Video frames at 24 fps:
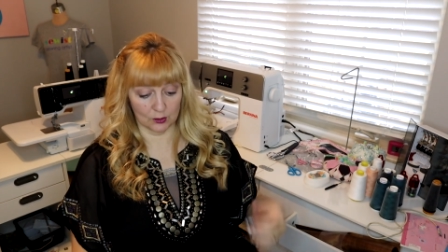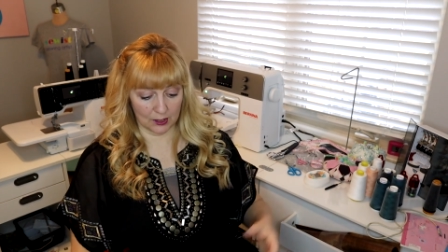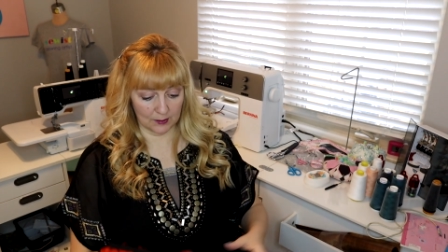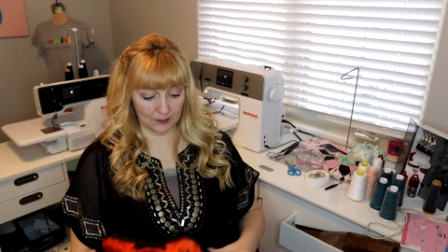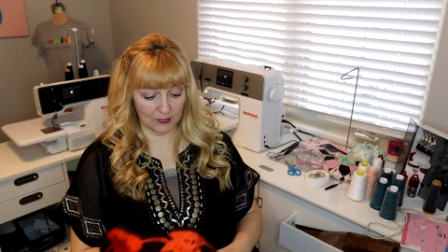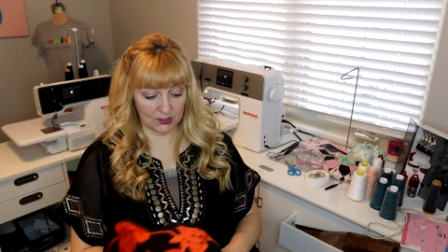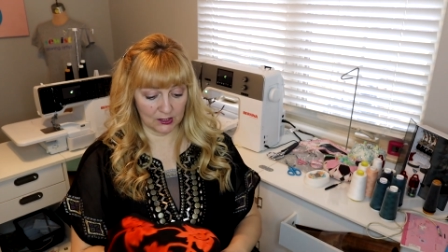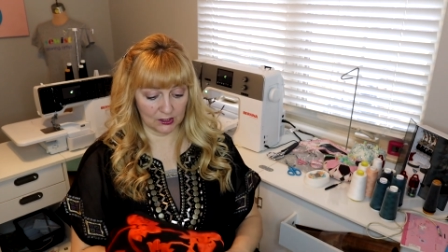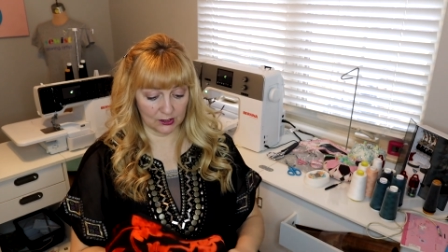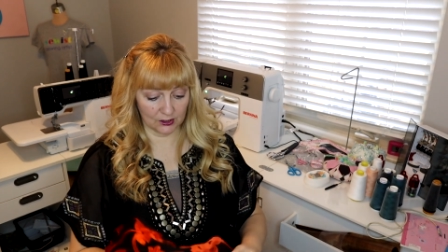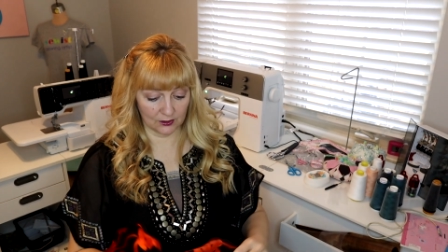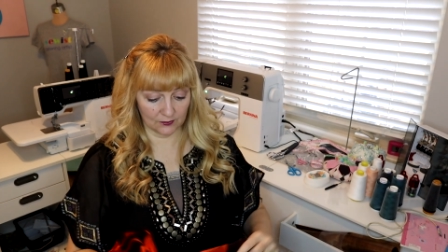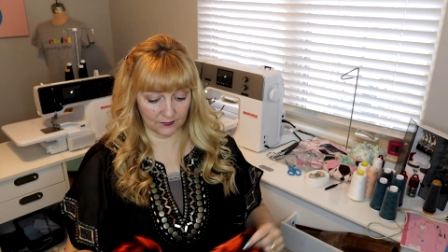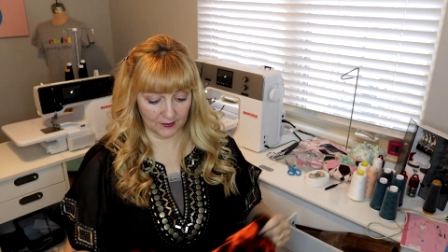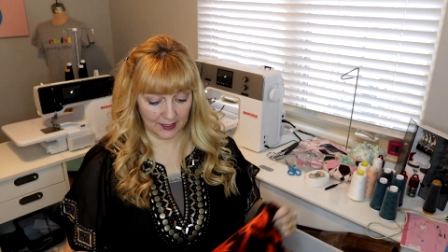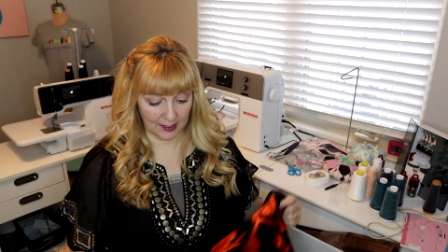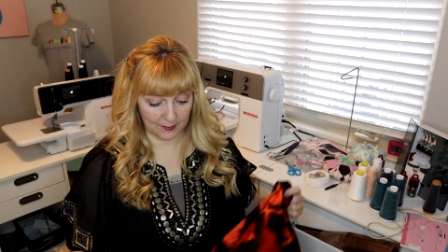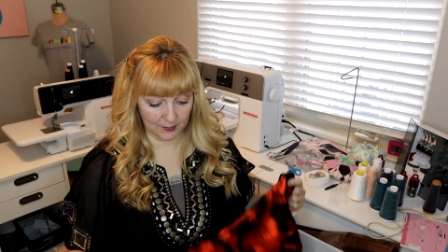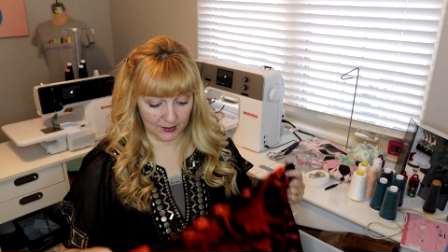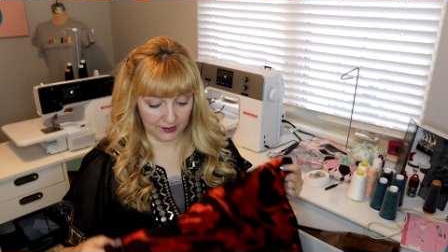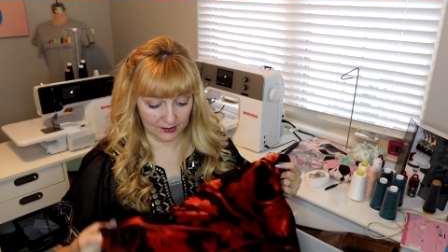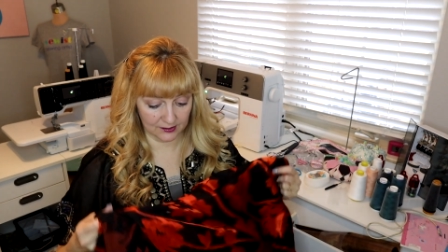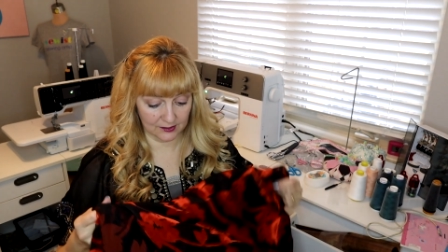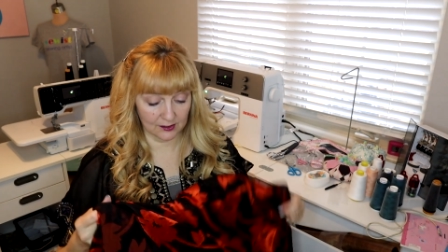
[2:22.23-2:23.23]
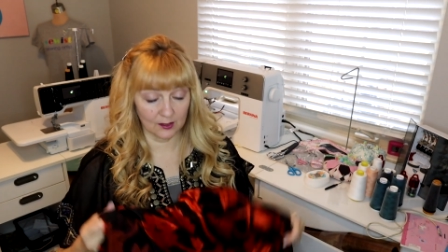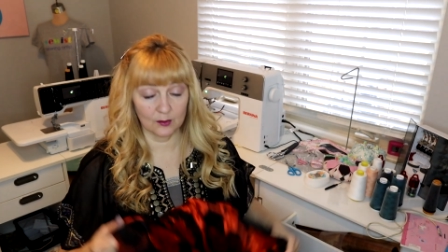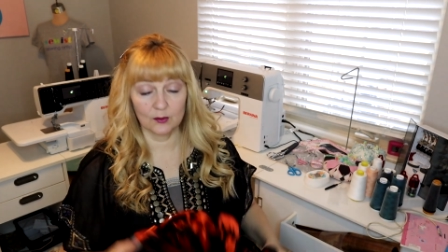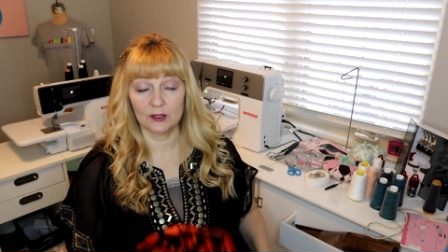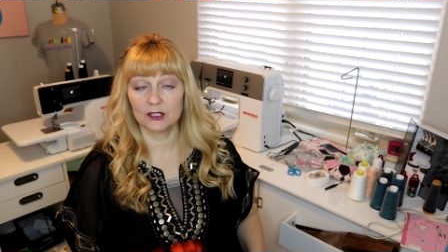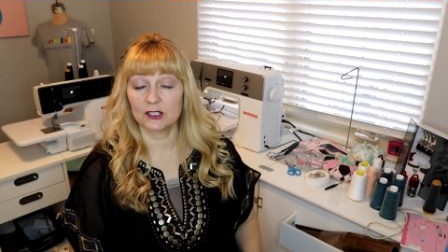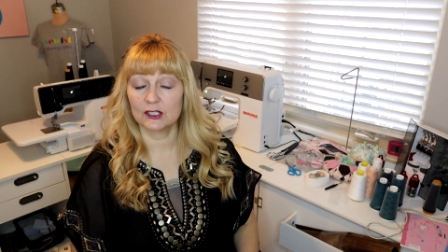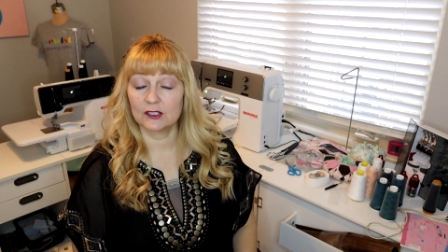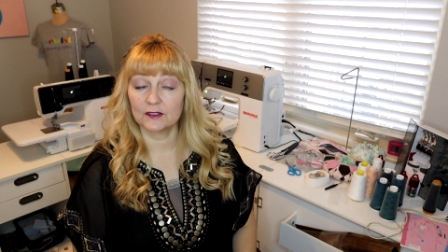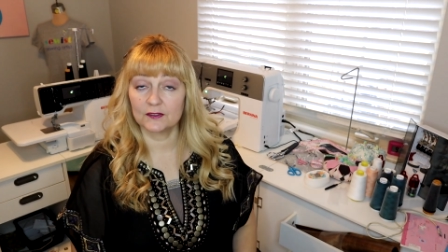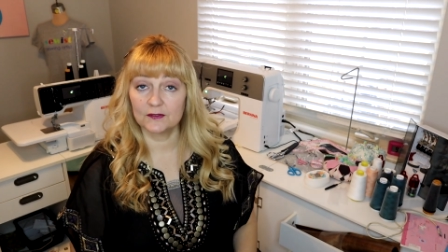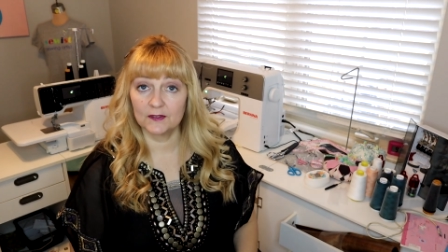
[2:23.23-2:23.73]
drapey sheer fabric. So
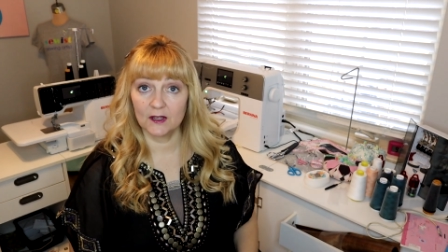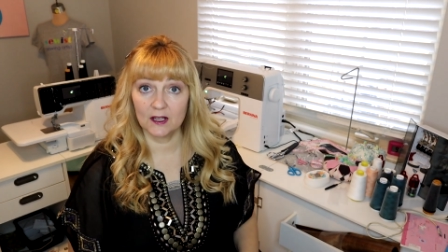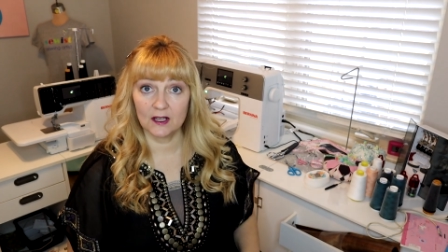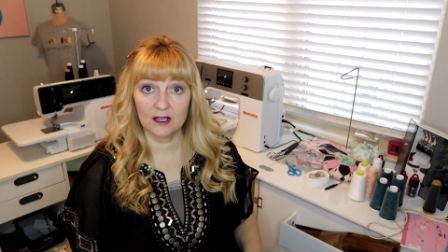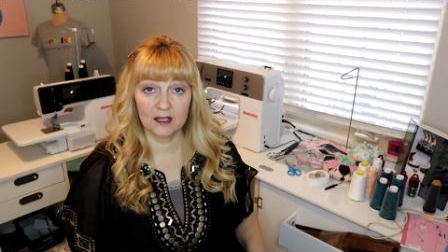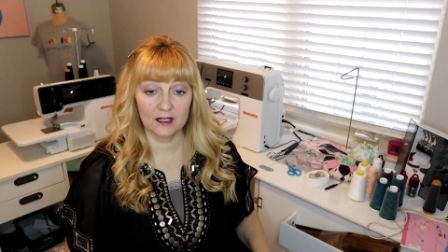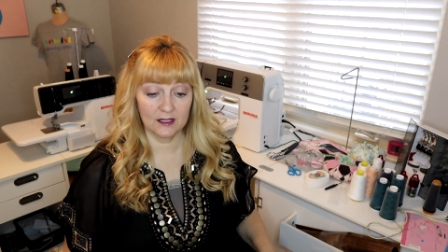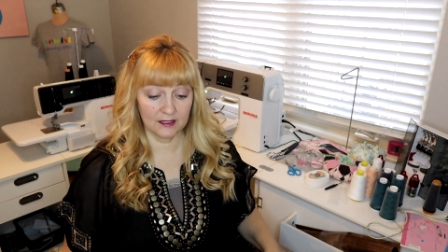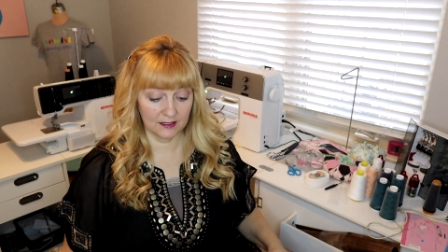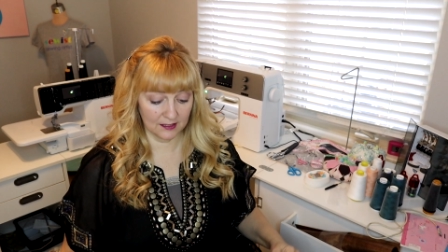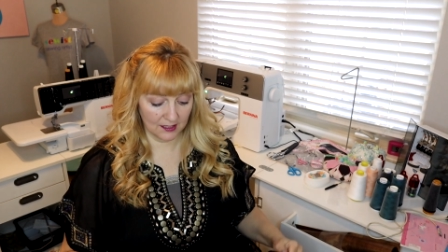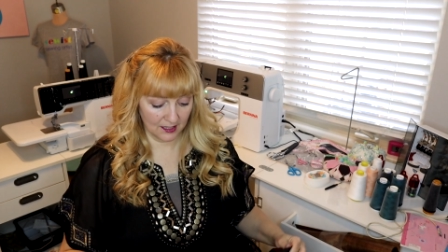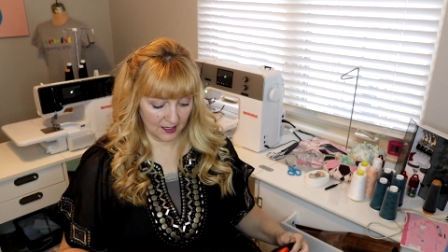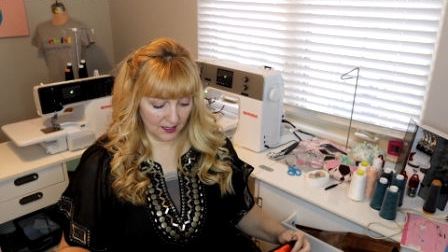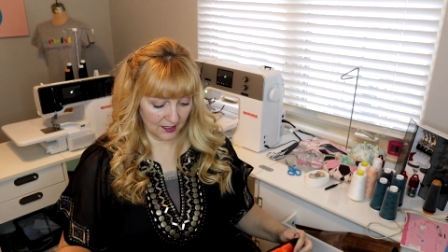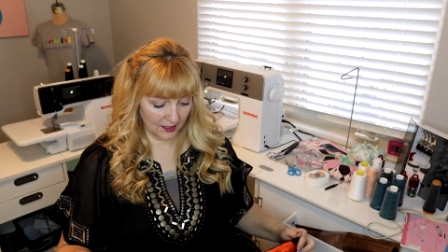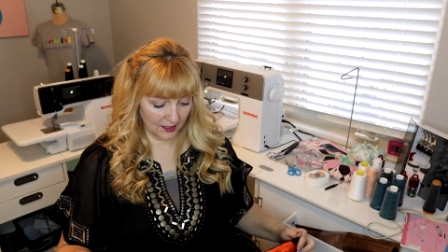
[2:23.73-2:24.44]
a chiffon,